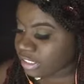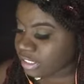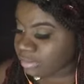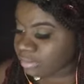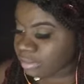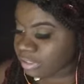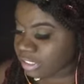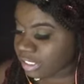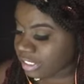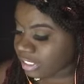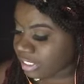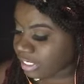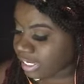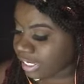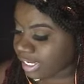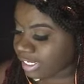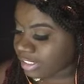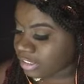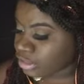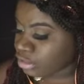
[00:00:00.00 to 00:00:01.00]
lip sing,
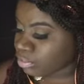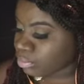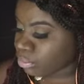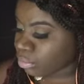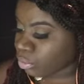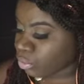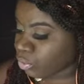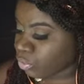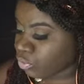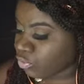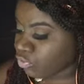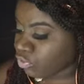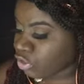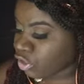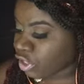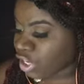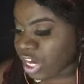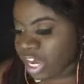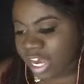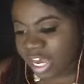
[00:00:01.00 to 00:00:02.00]
dance, move
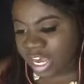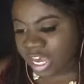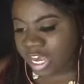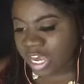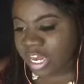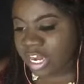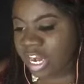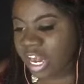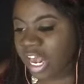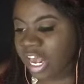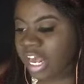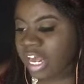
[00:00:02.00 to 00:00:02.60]
your head.